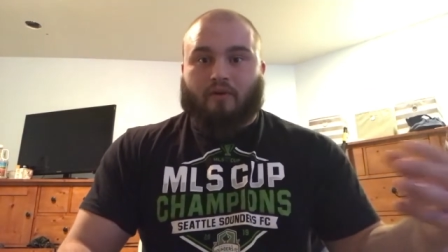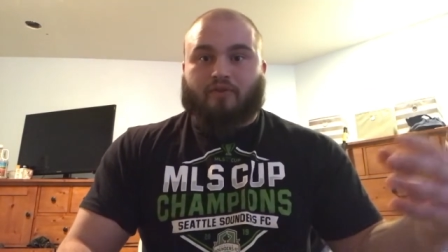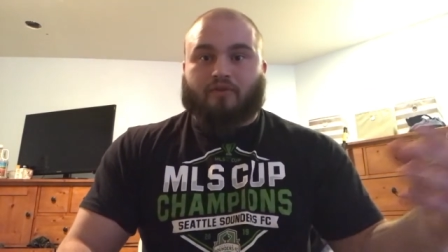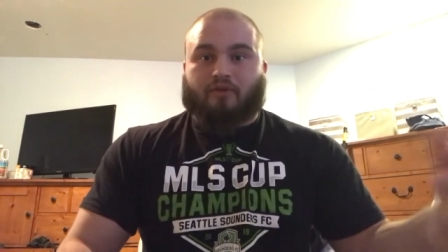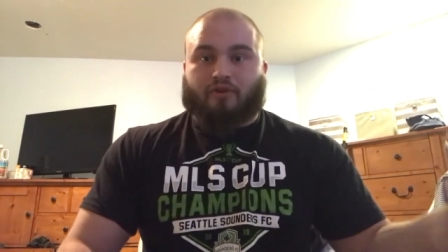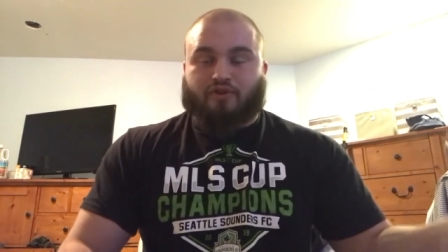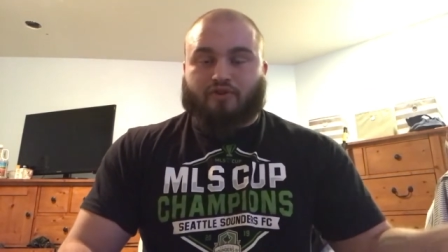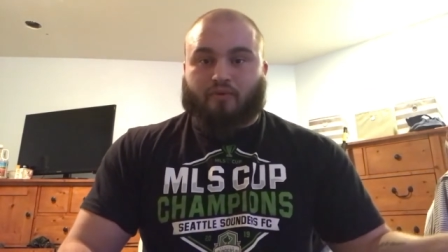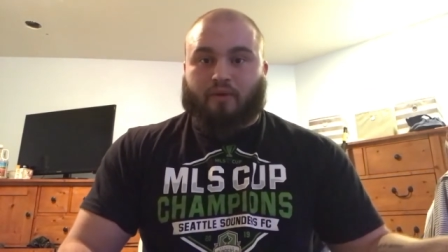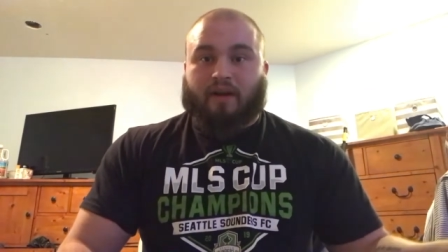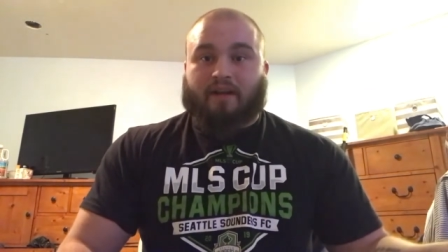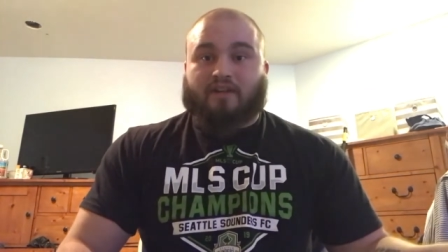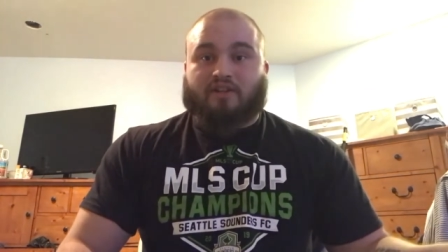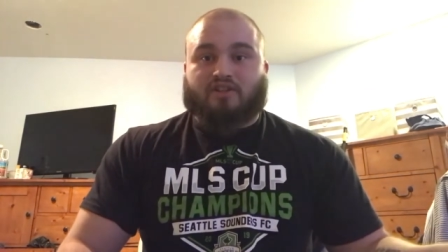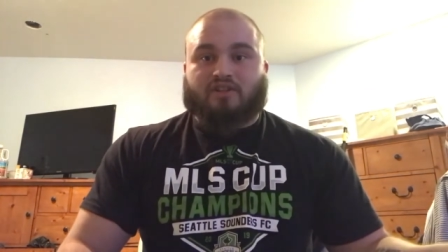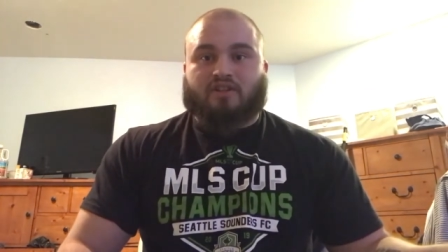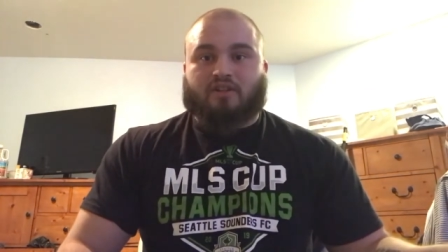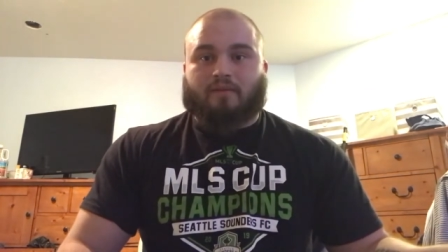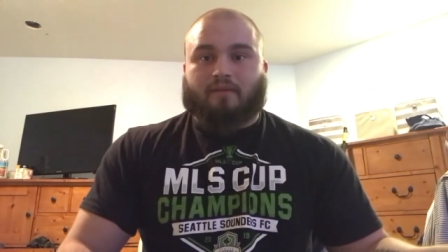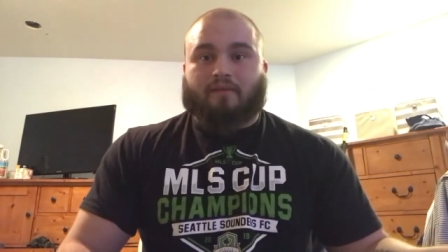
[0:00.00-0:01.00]
the drainage
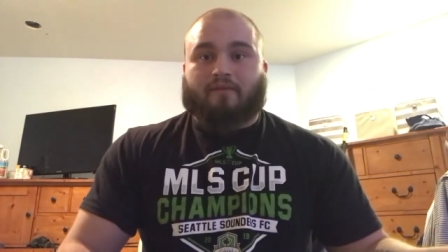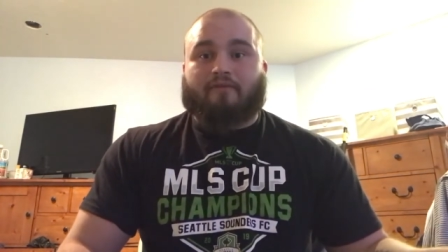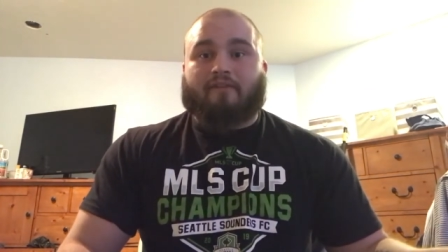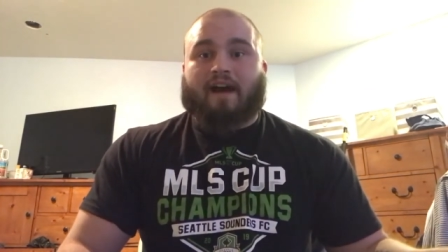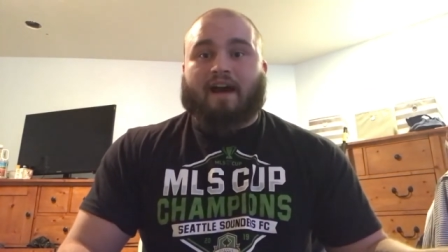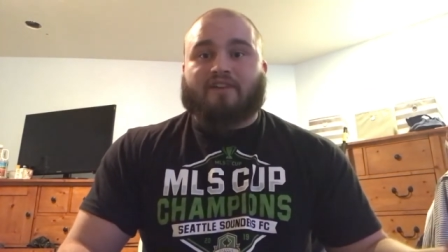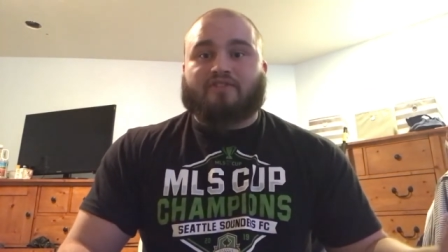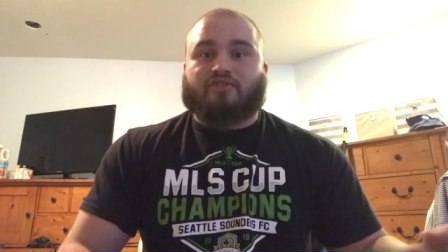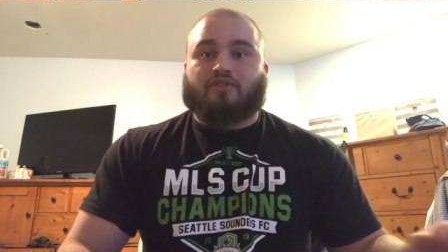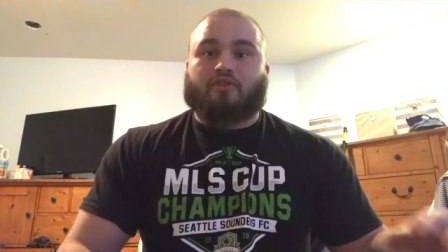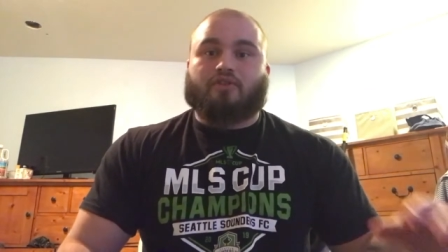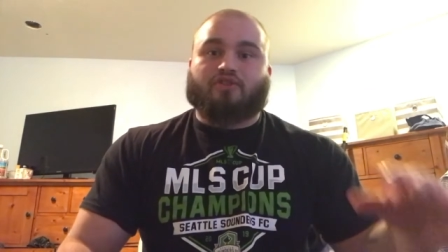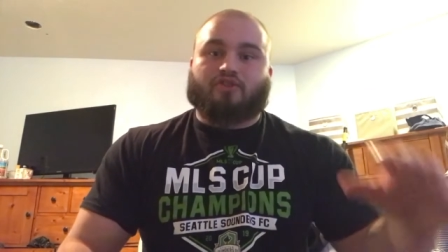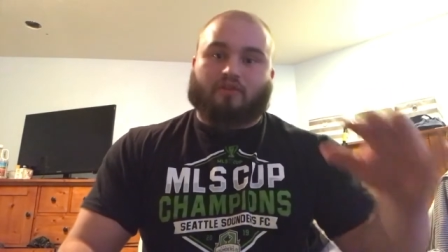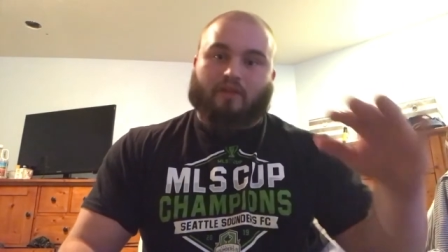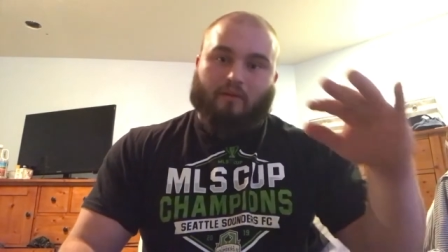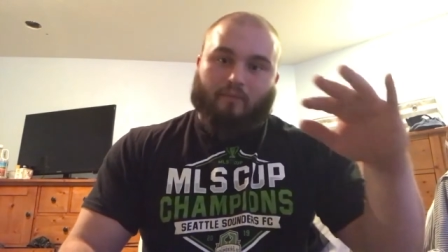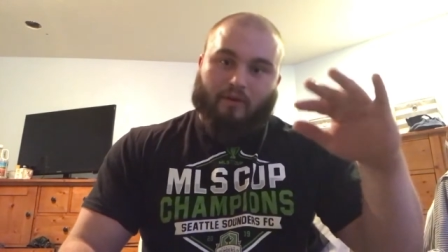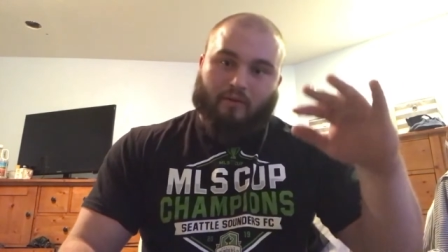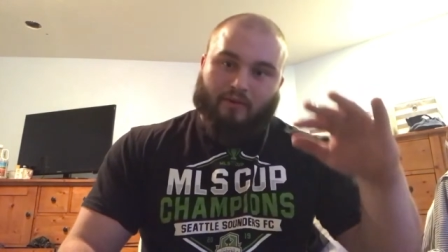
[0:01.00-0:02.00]
is going to be faster so
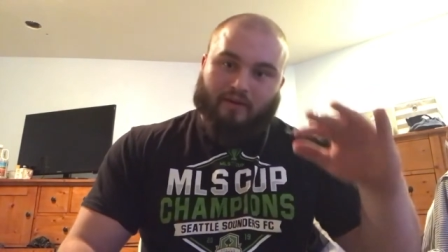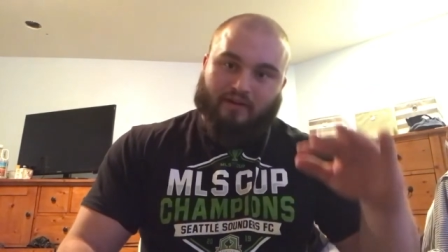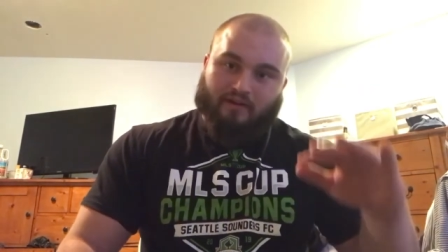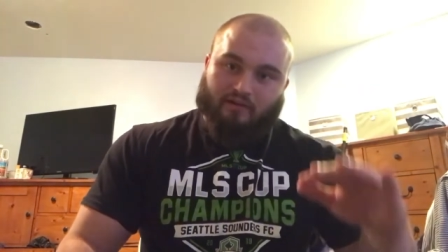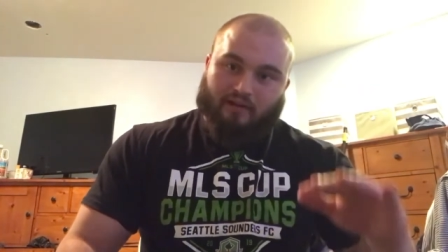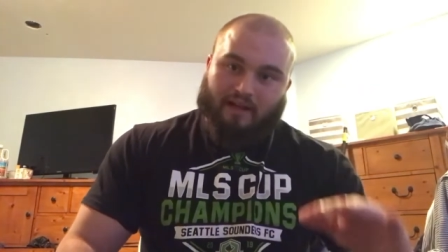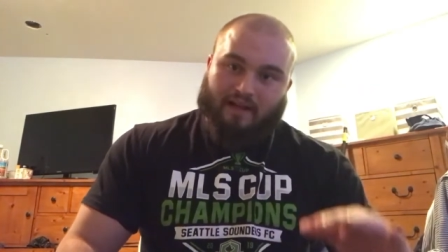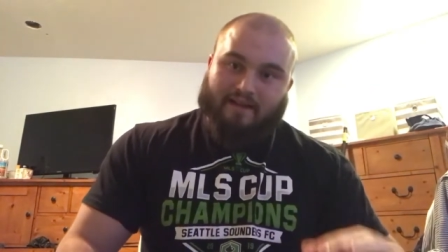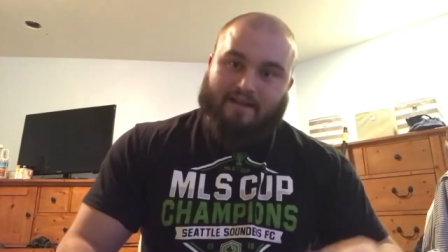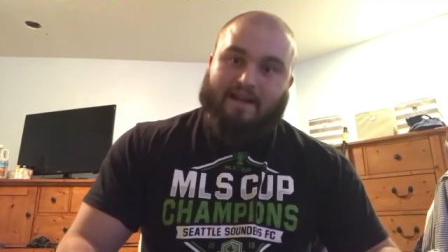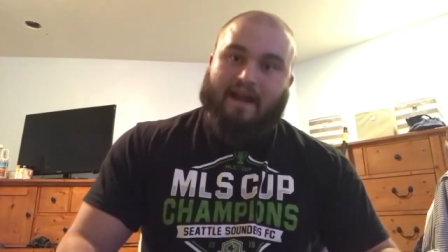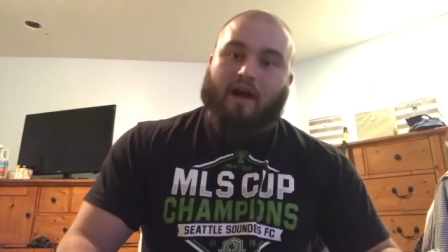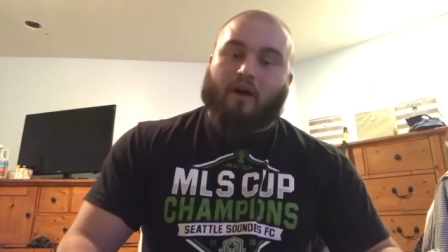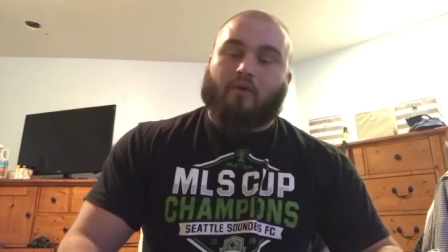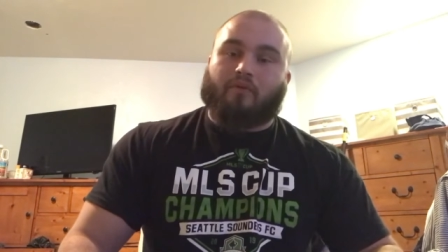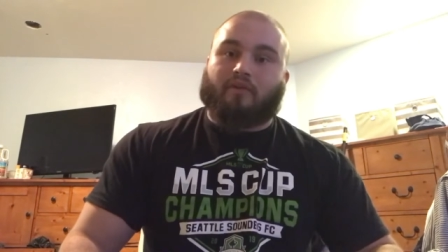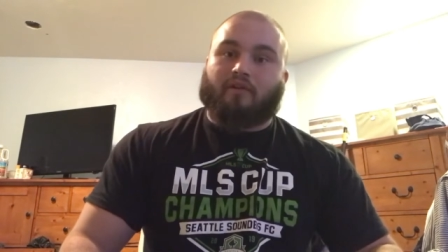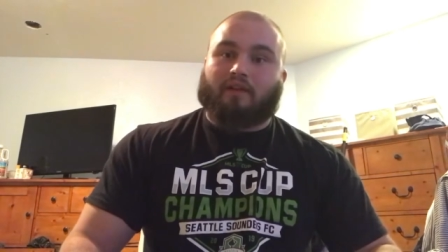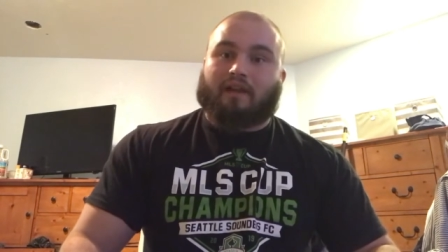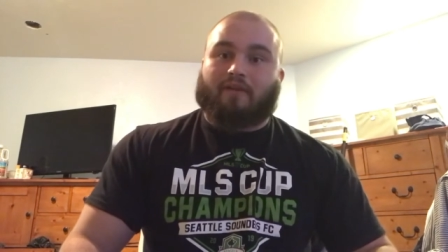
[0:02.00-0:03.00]
that way we can let
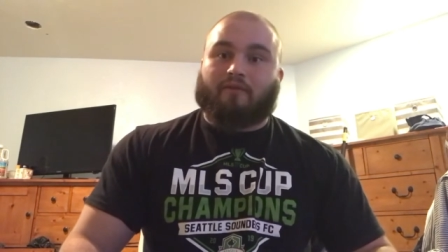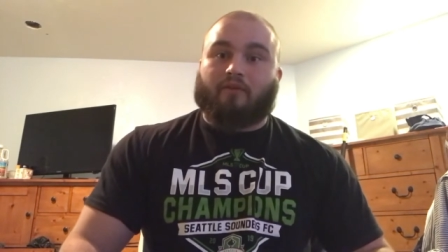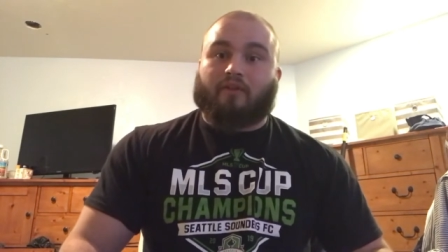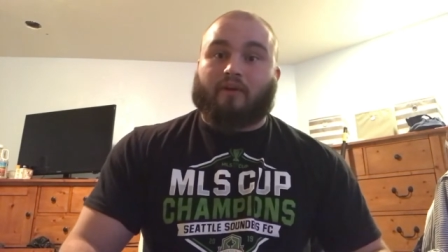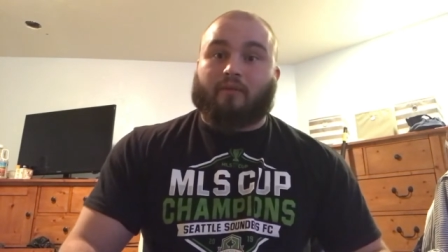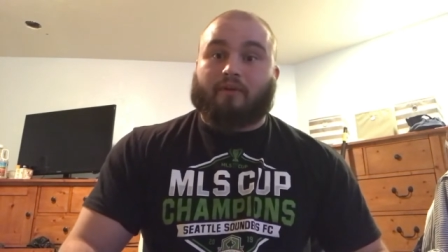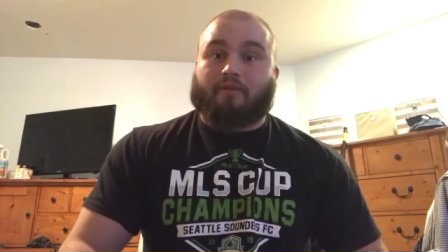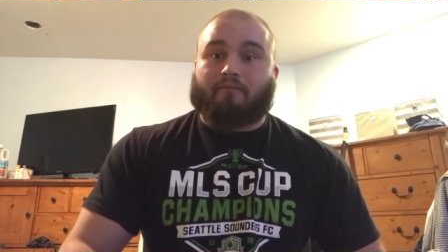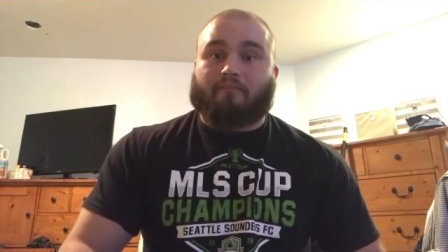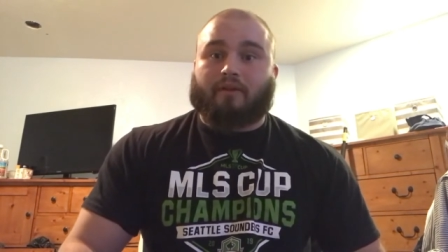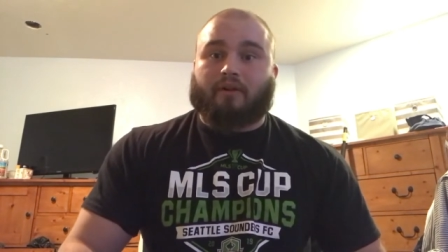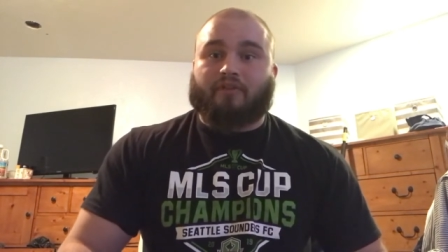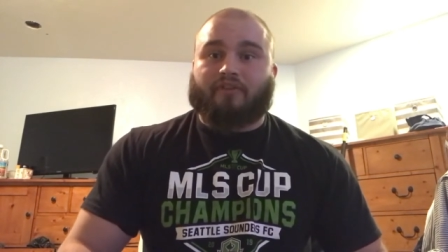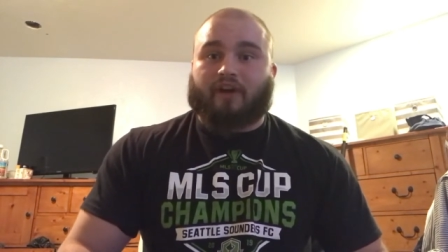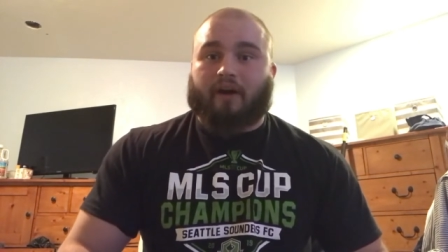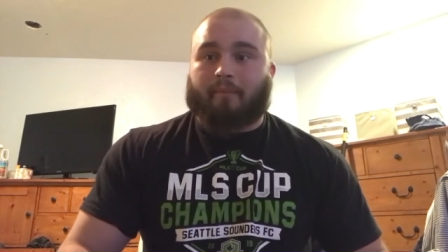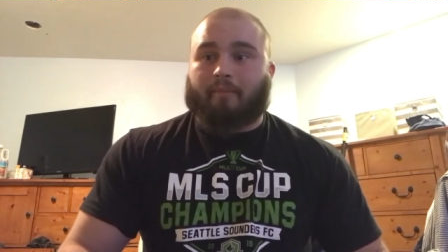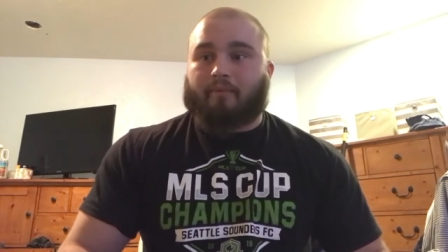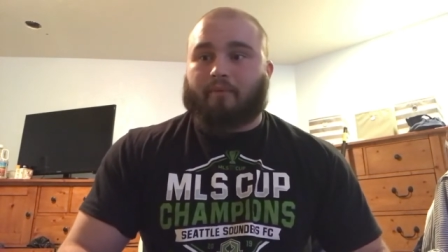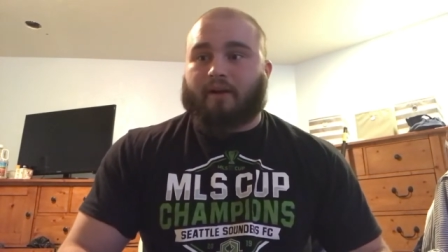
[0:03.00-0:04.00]
down the level that we've built
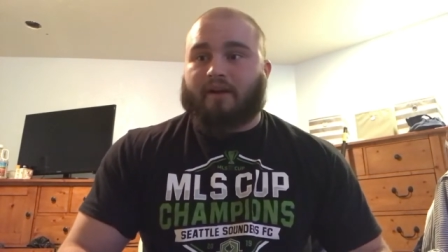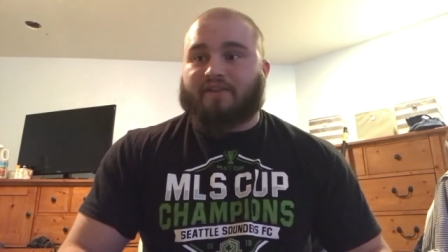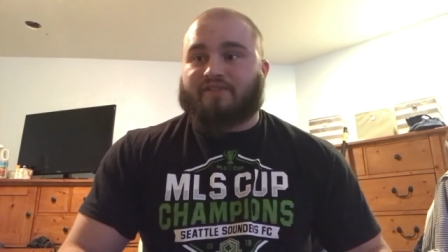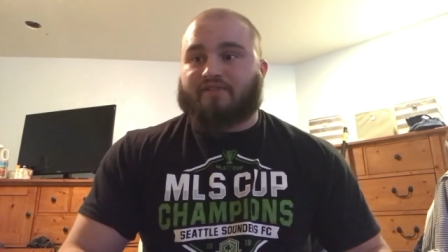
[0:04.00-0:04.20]
up, right?